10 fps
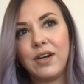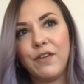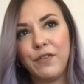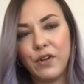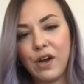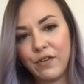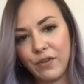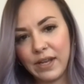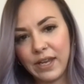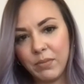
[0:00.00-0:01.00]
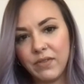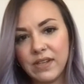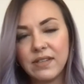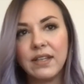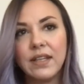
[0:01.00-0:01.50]
I feel awful. I can't believe I
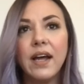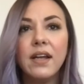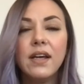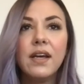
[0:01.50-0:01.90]
said that.